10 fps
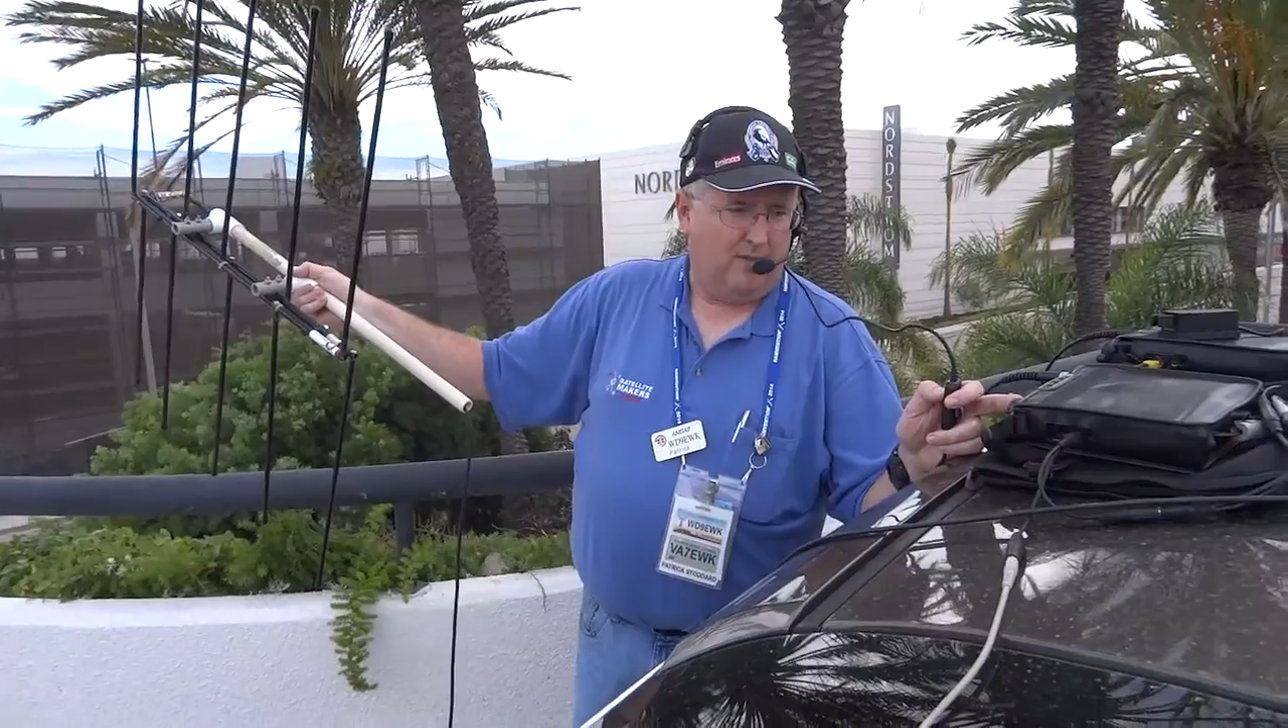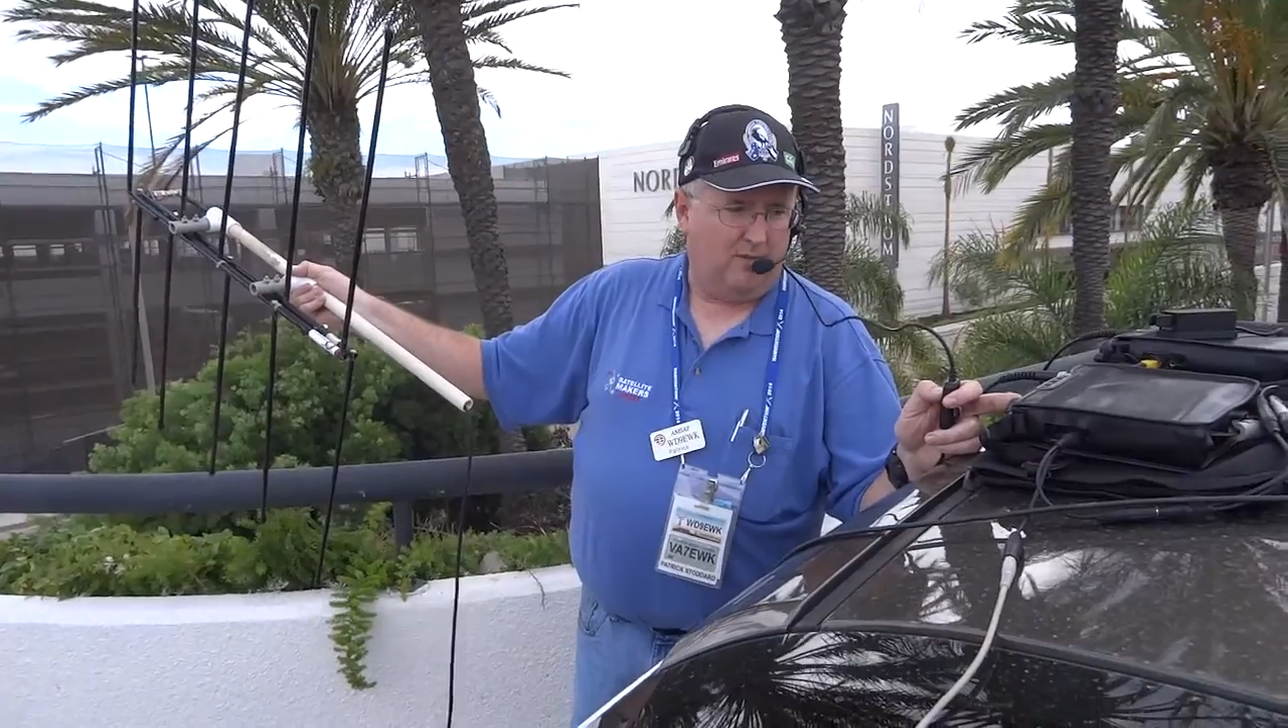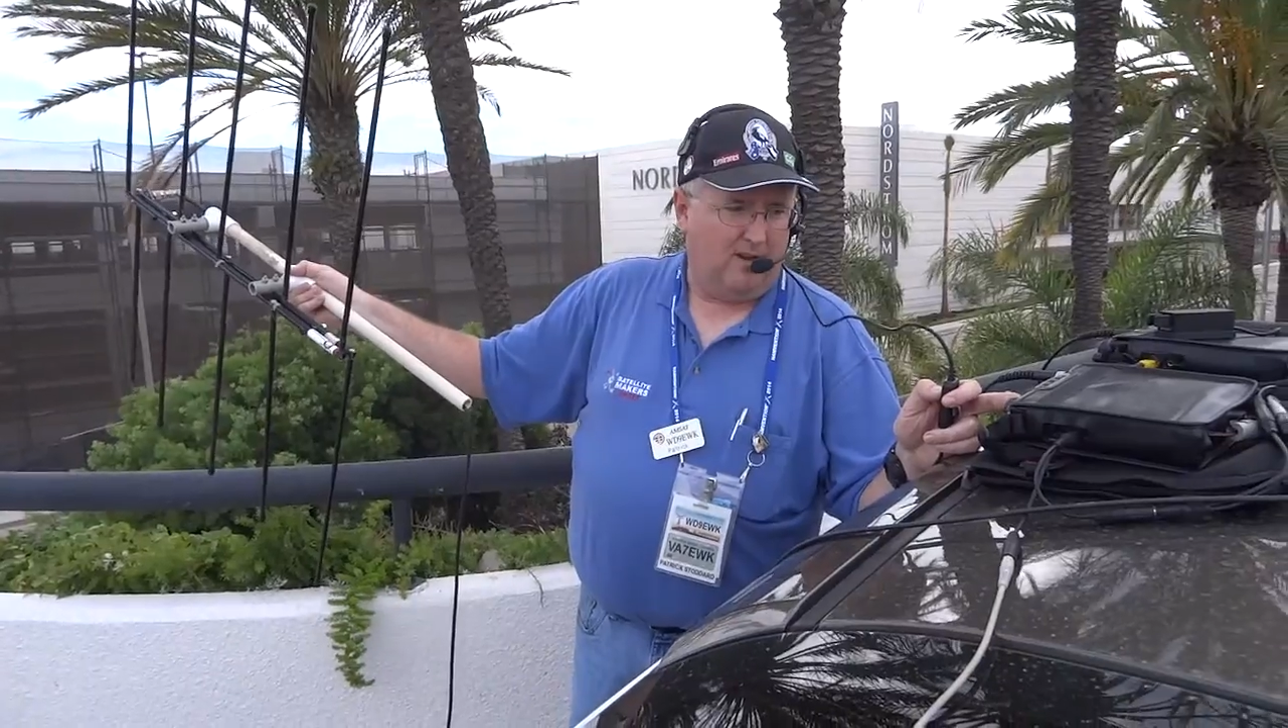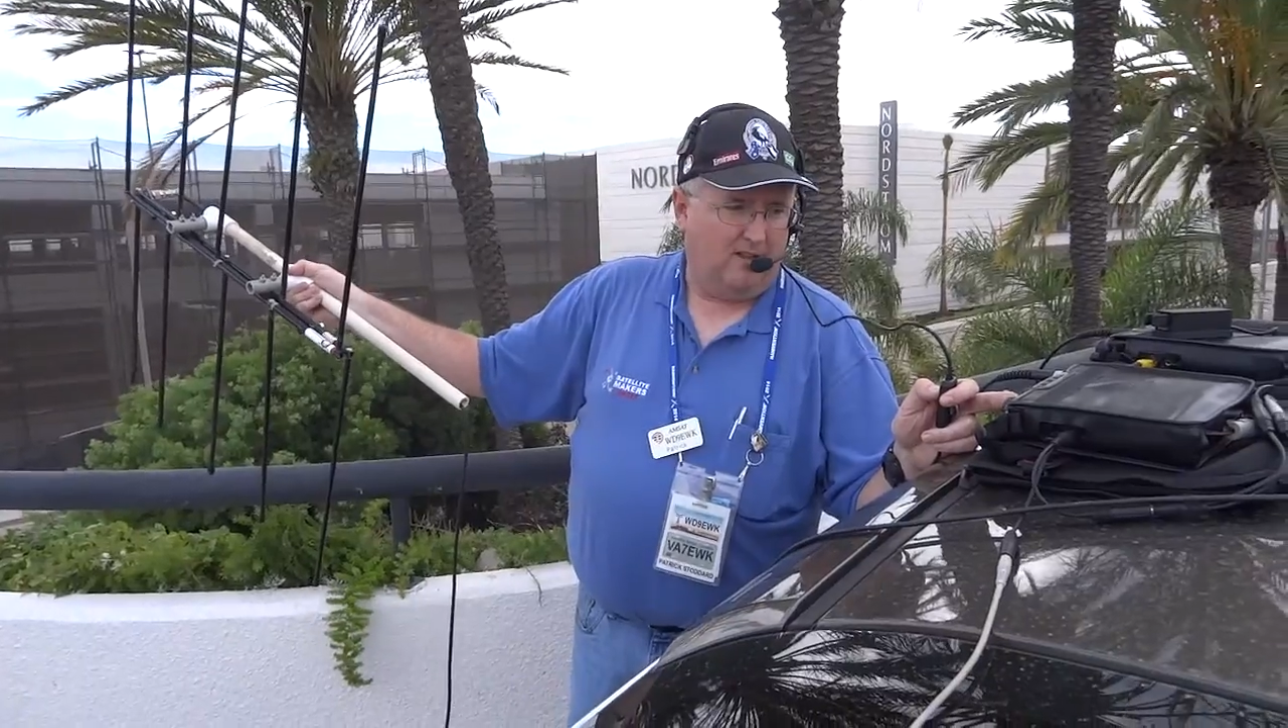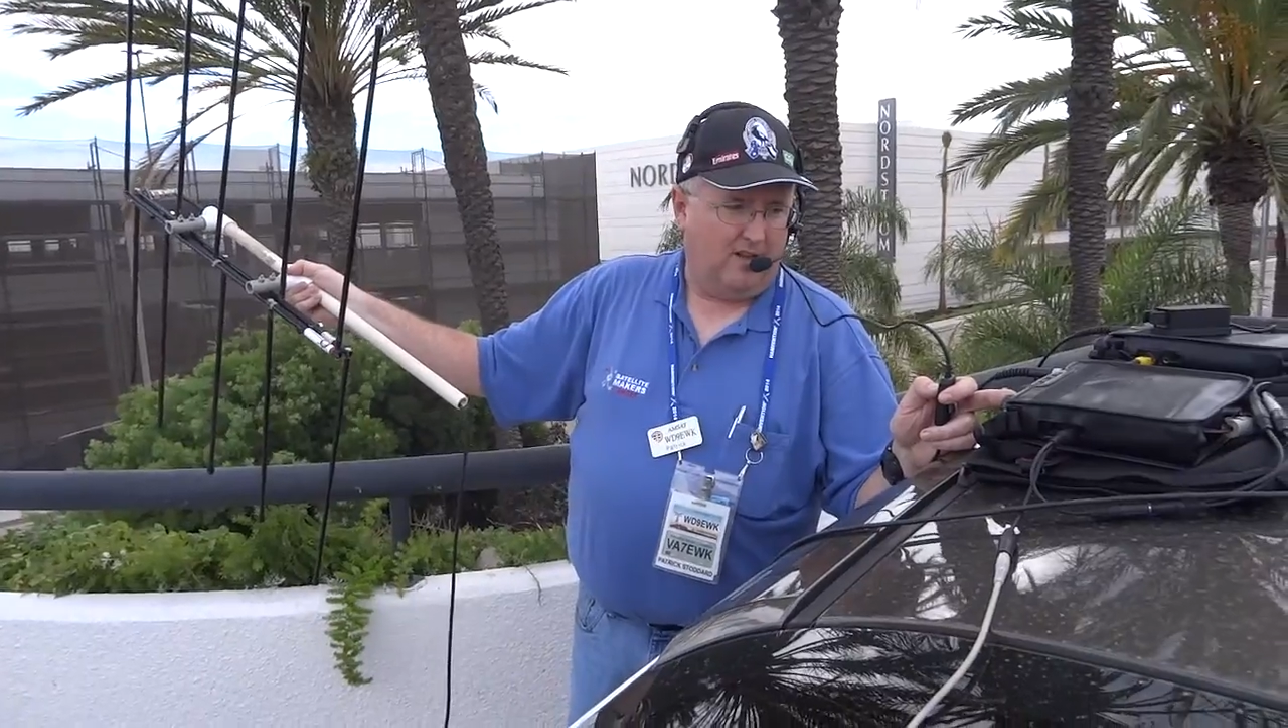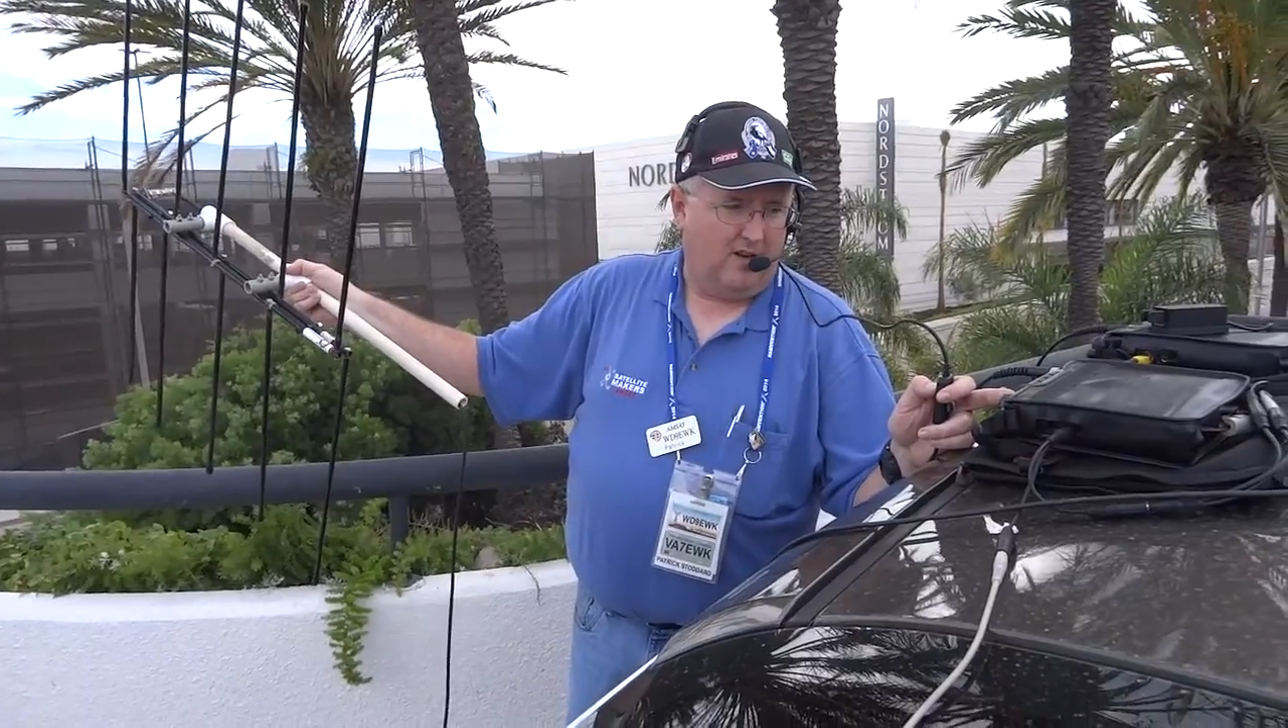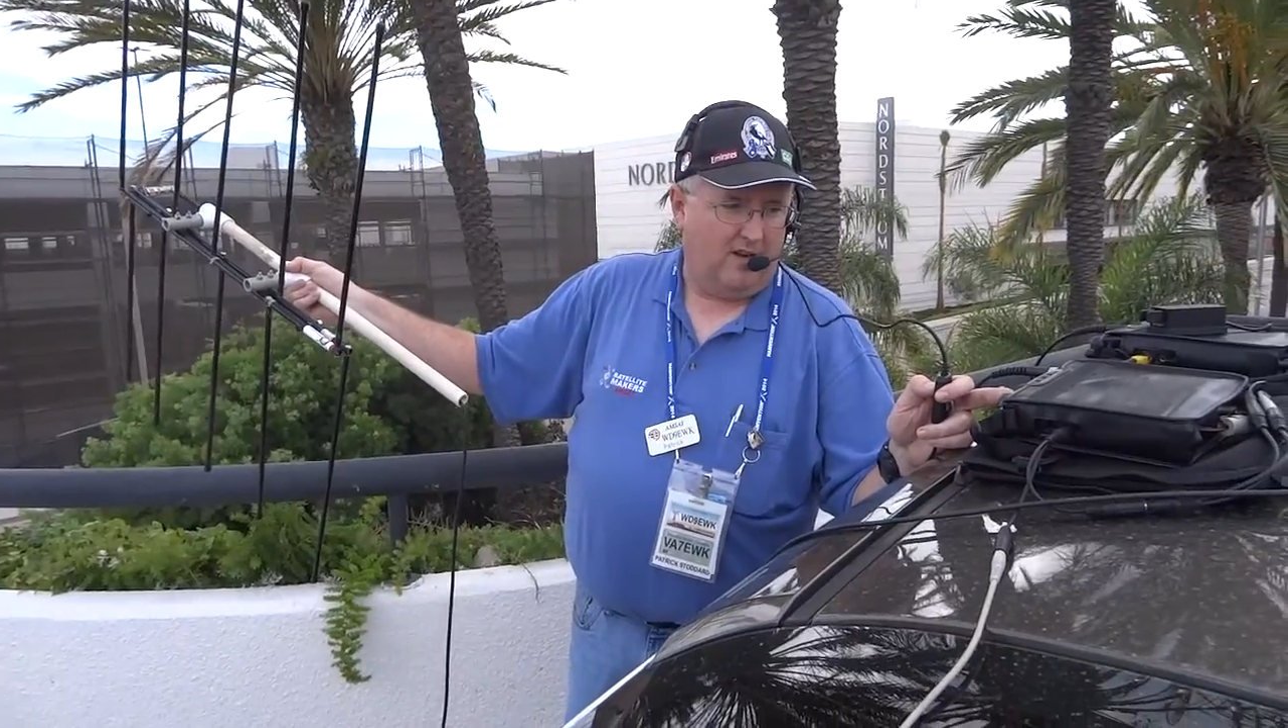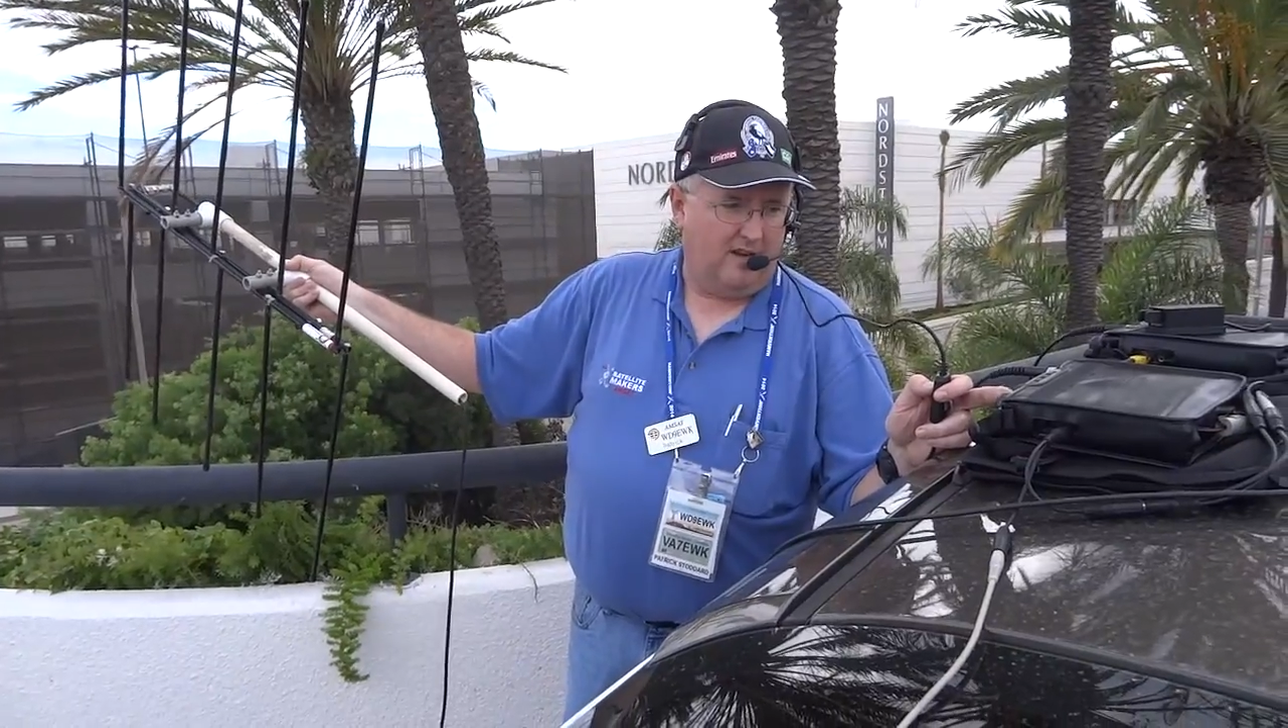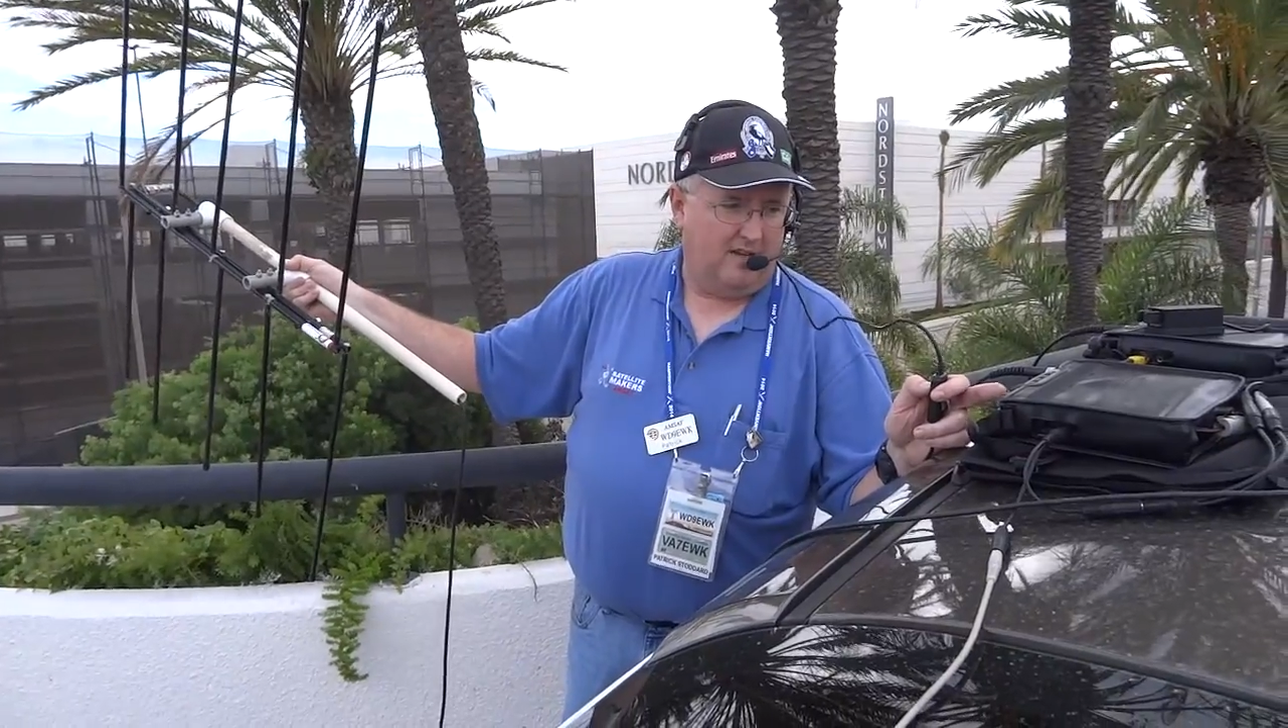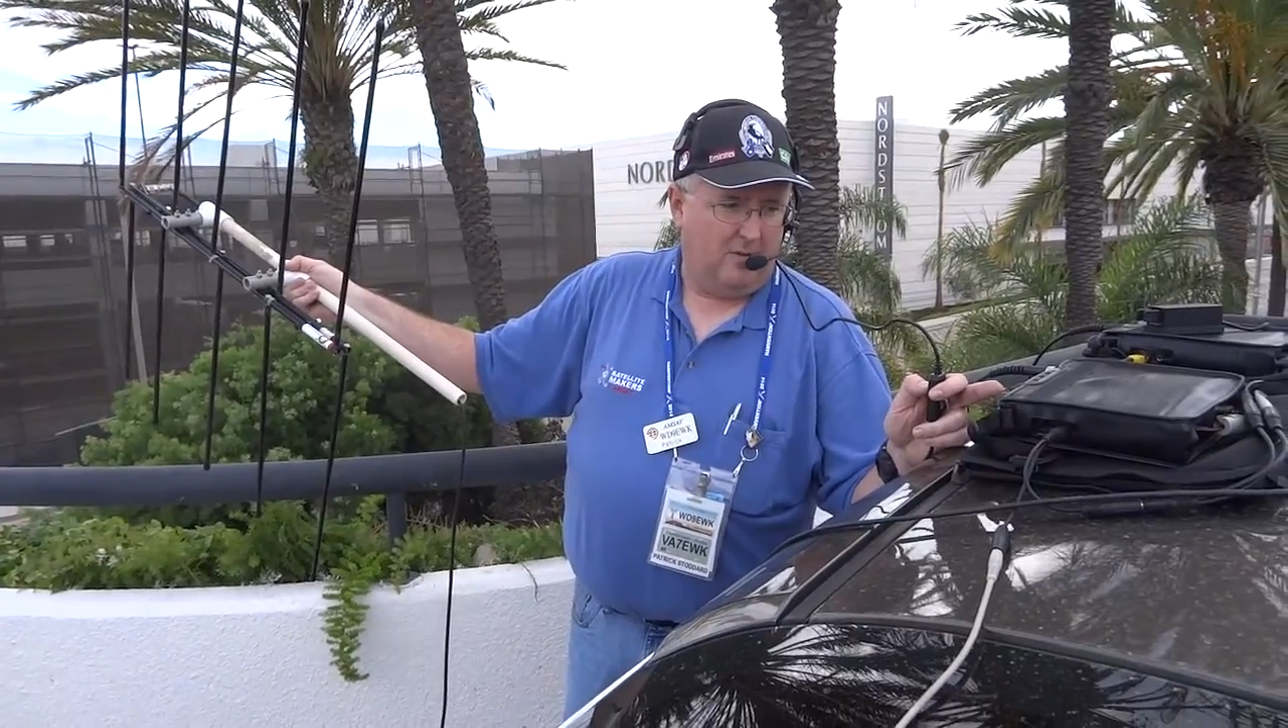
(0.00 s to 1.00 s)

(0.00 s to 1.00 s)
three, Larry,